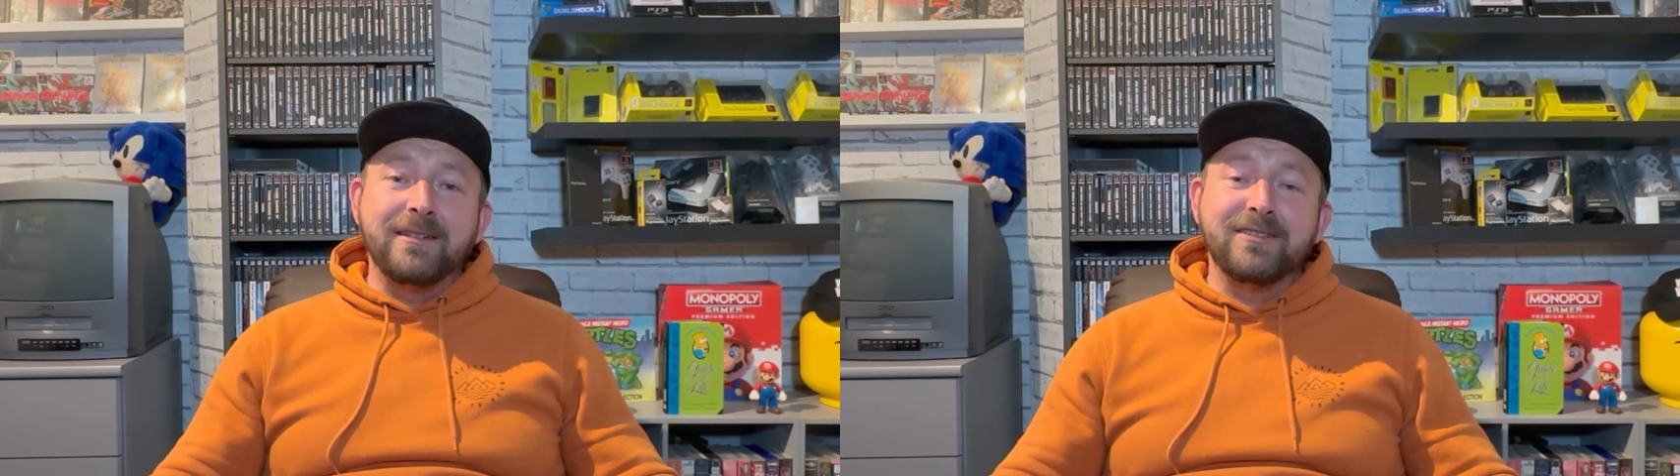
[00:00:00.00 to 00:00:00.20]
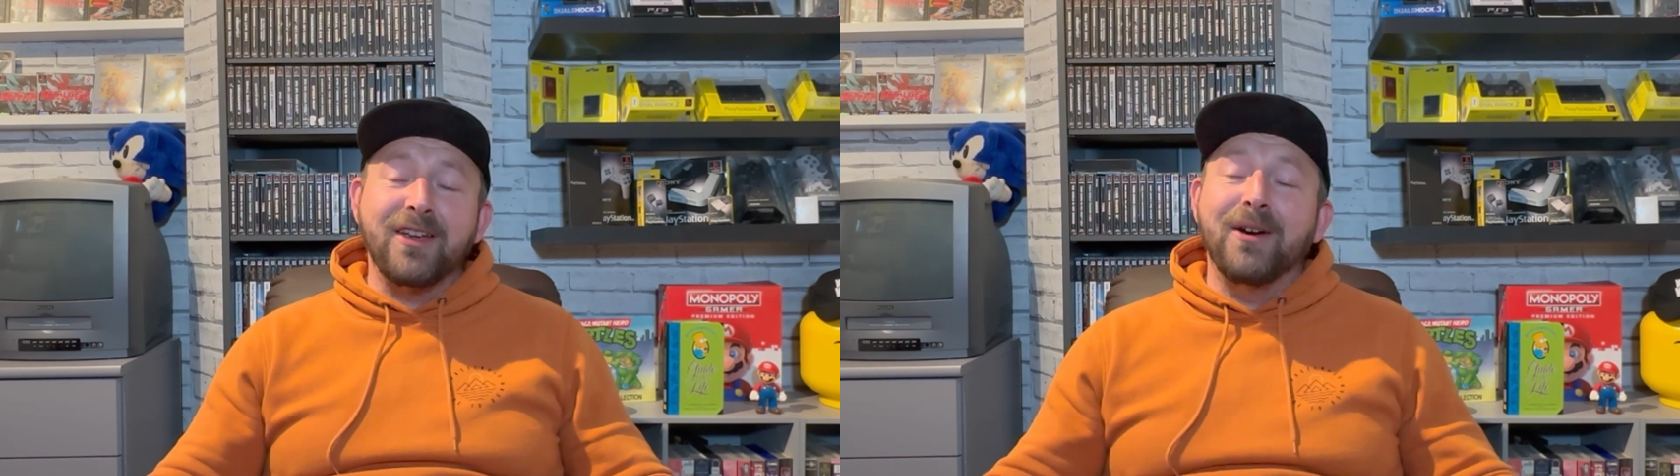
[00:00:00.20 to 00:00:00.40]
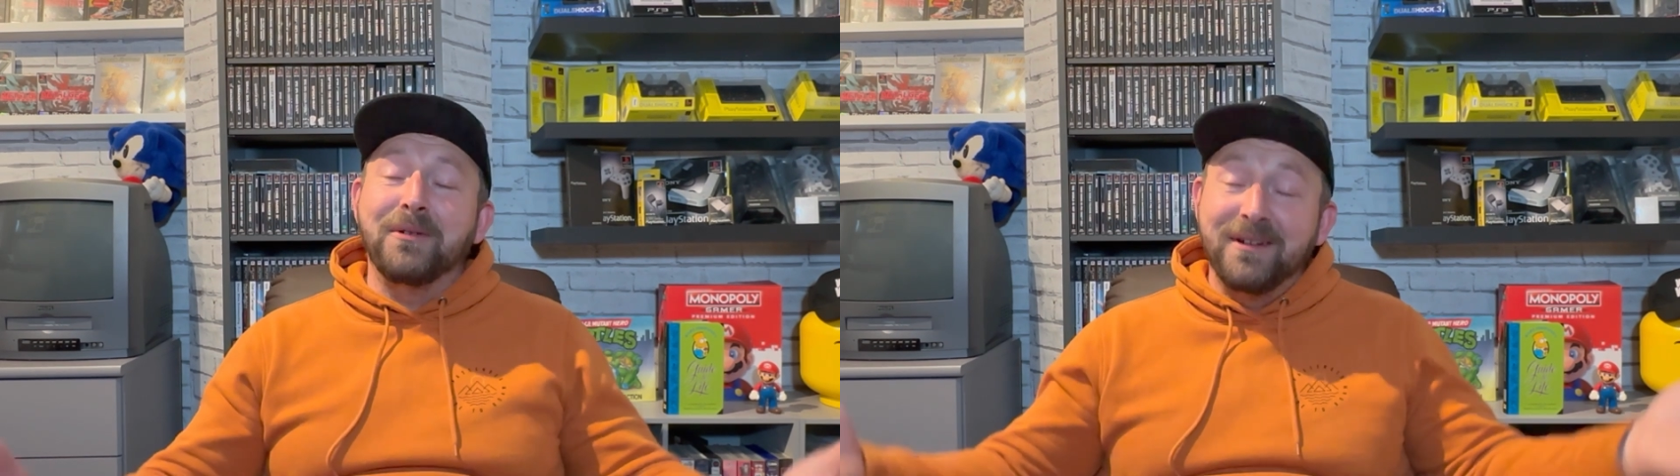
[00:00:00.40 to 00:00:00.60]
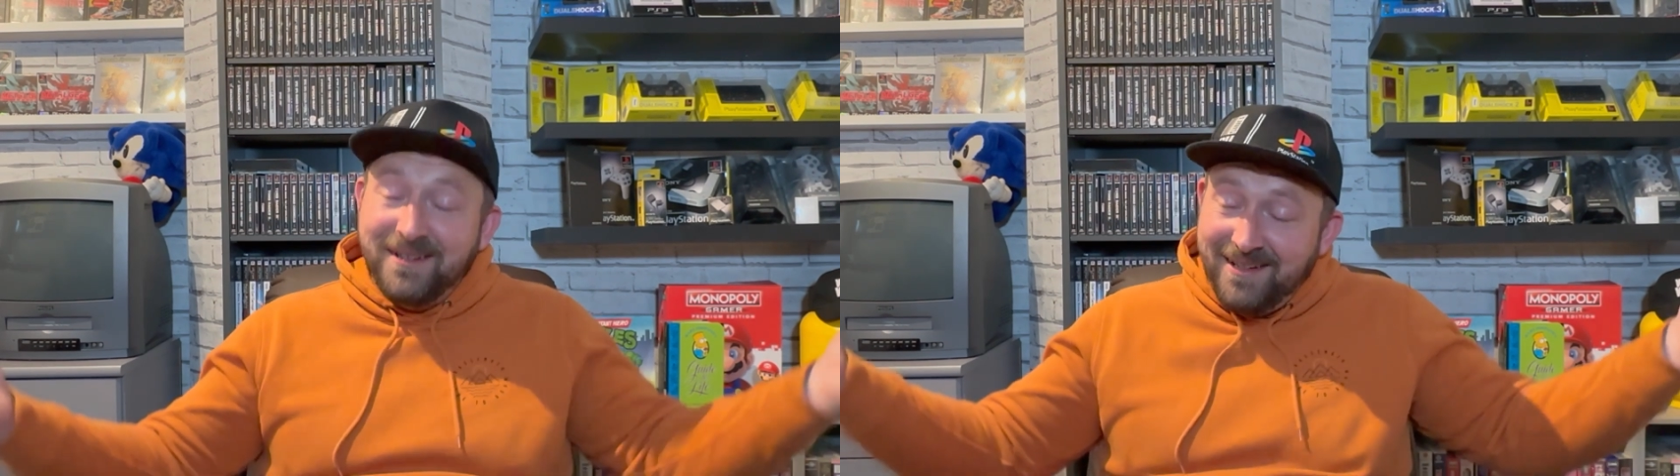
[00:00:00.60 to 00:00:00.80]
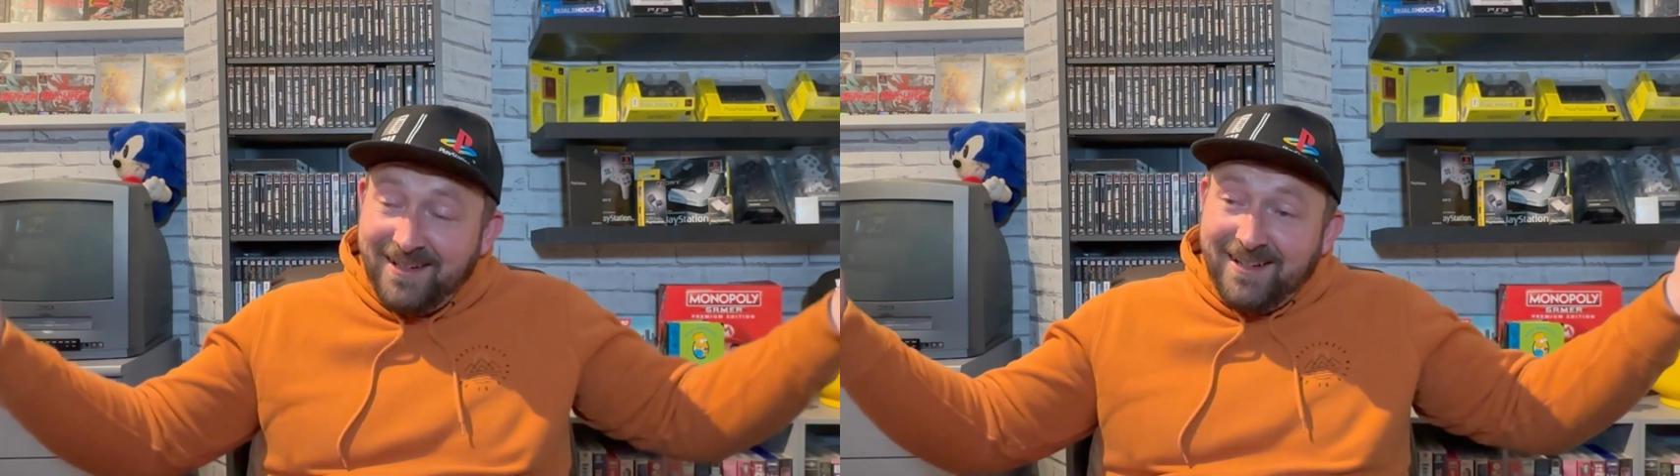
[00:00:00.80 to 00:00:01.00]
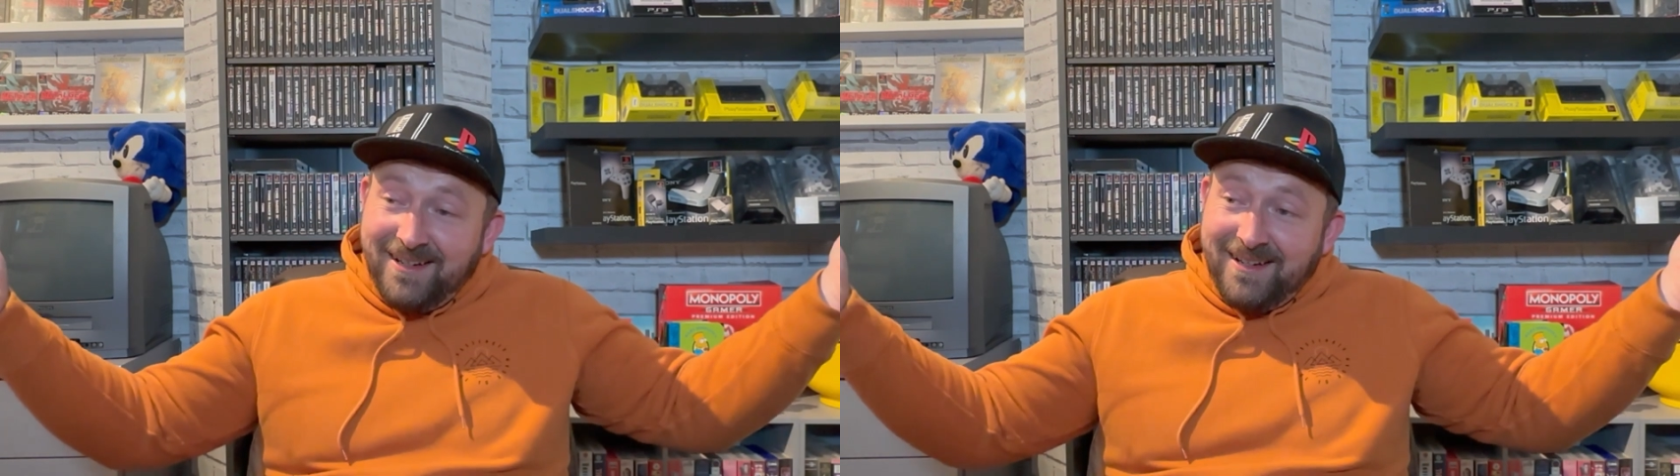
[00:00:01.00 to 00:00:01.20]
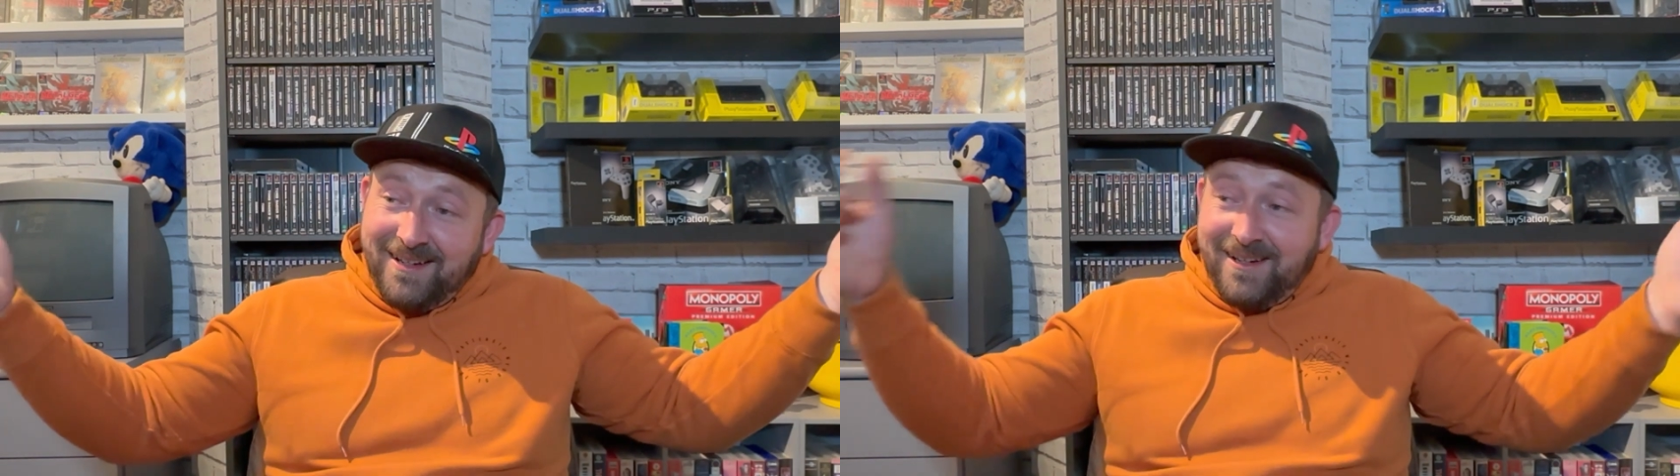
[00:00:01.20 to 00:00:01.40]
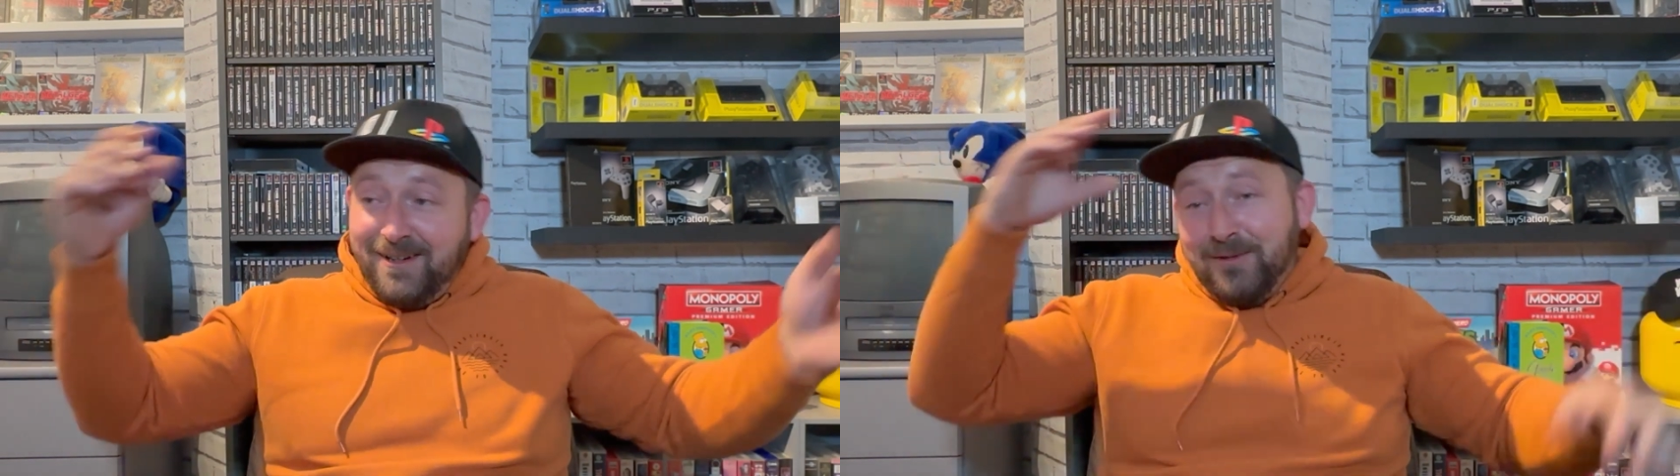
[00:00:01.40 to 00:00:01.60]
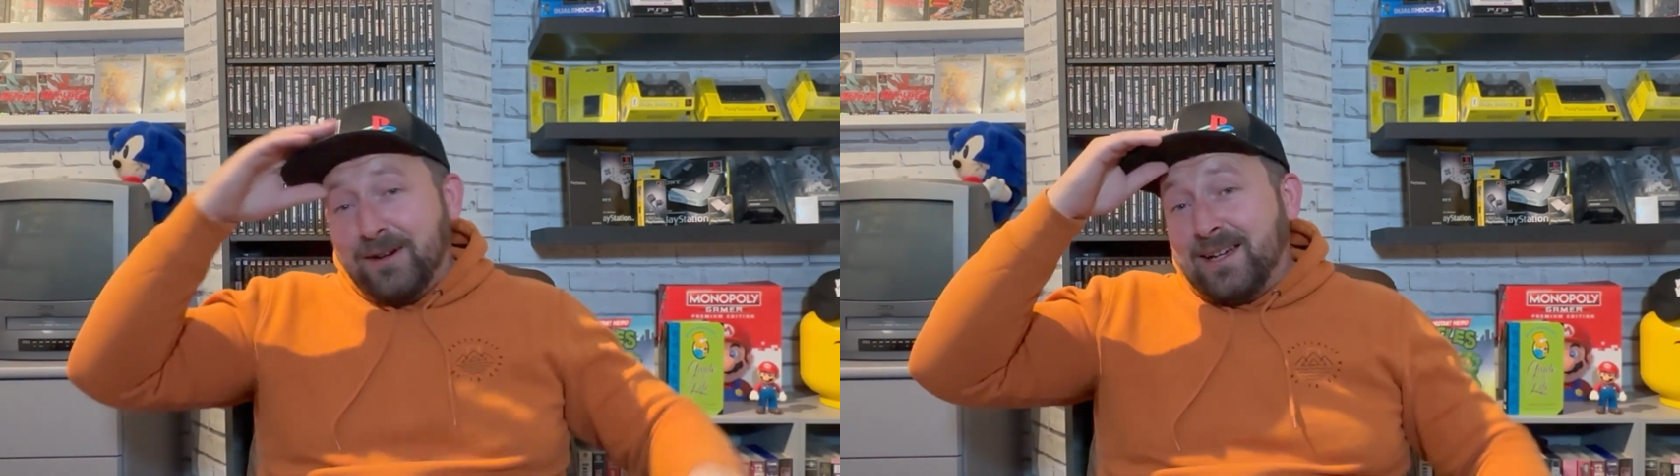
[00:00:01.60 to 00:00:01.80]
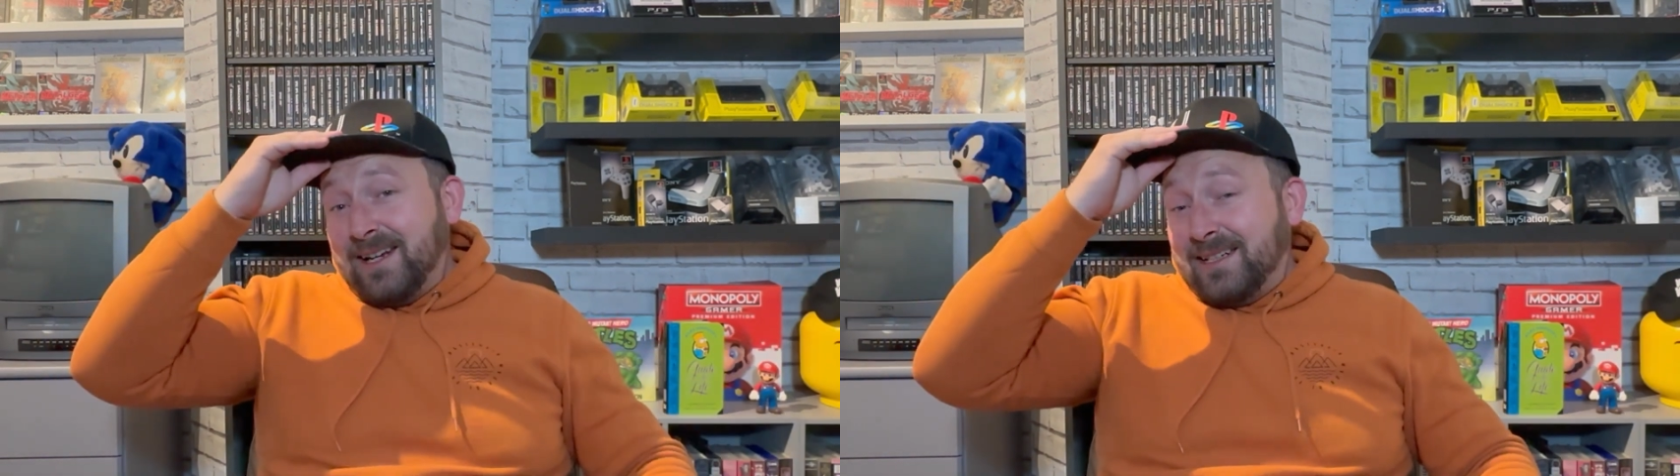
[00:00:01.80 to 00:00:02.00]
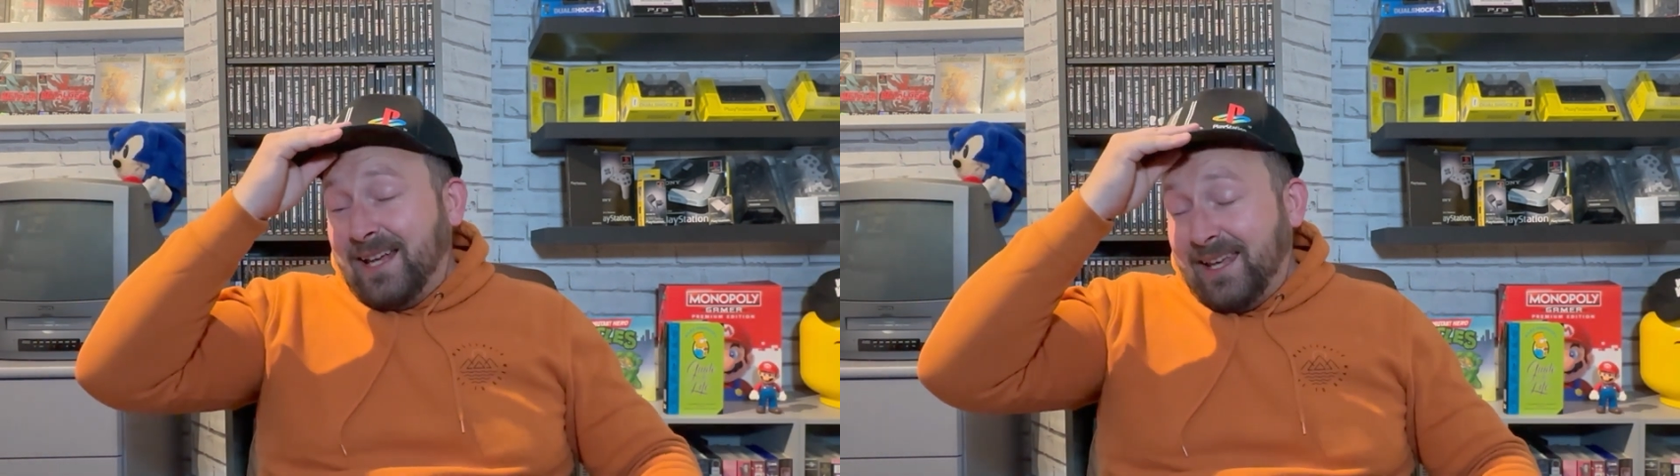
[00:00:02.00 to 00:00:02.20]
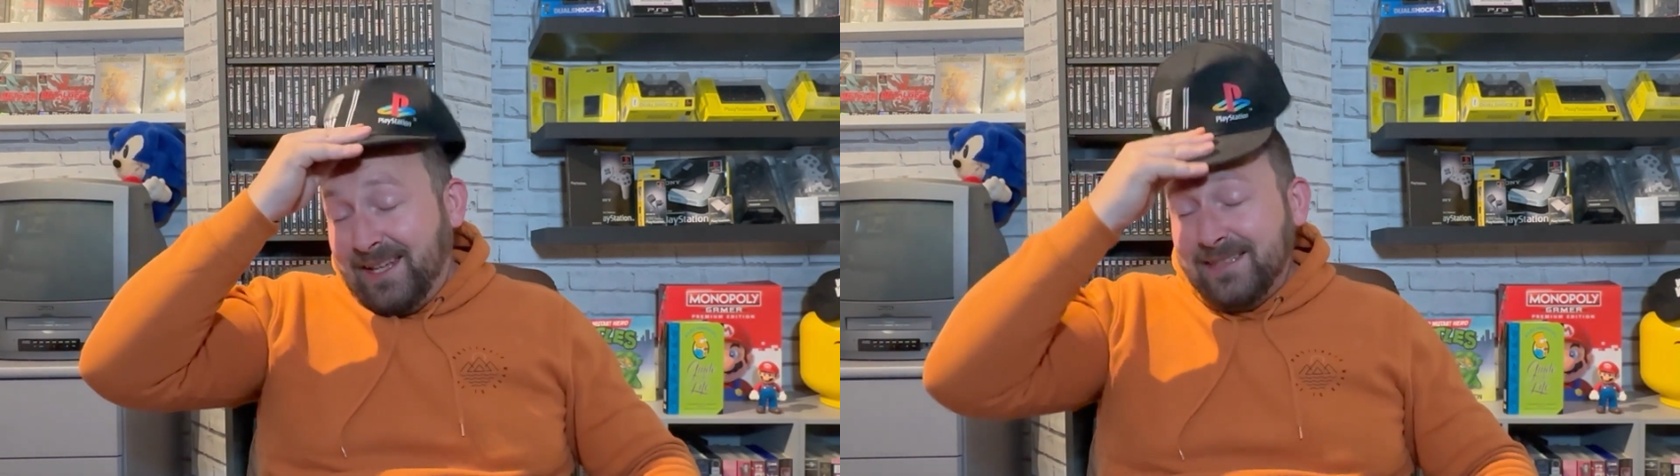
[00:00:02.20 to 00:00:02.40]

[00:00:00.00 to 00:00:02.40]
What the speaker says: So, what can I say?